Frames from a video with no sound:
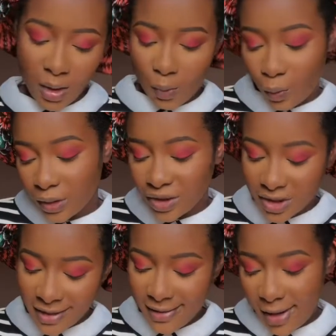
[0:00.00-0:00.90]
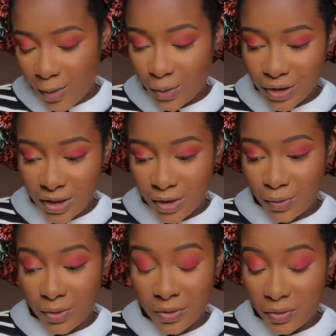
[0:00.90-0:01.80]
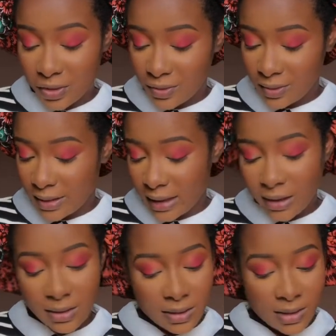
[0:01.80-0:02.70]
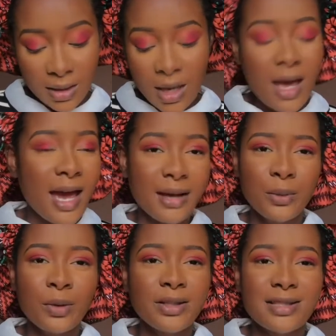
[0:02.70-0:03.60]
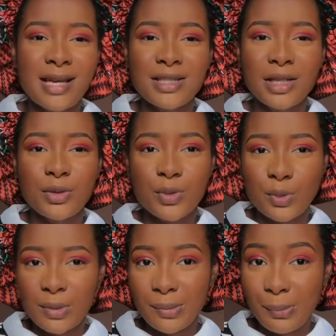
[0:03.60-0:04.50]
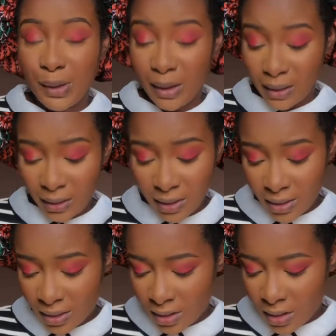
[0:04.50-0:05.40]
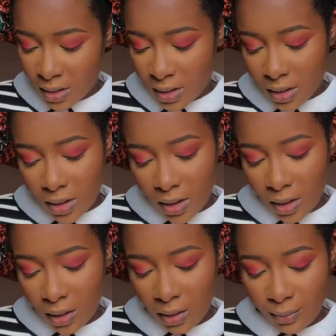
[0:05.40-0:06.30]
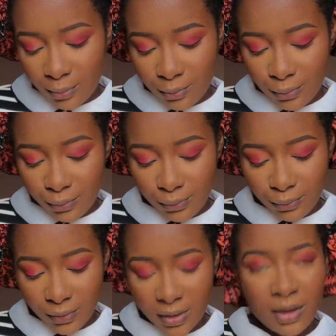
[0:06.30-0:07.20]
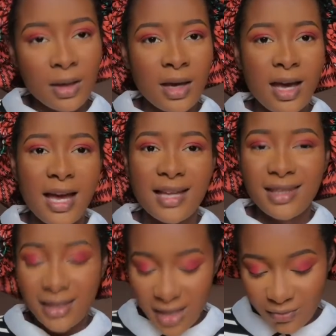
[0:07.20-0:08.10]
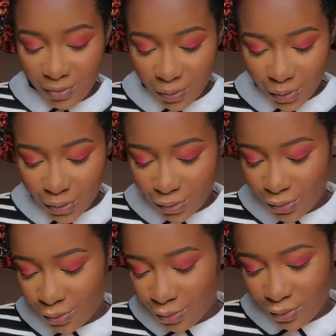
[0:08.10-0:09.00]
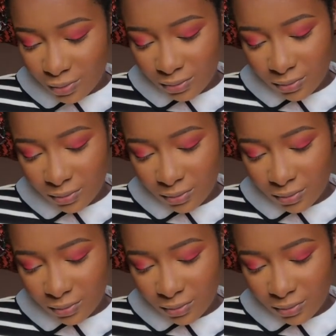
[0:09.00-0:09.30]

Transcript: What shade now? What shade should we go into next? I don't want this eyeshadow to be pink. I think I even want to do,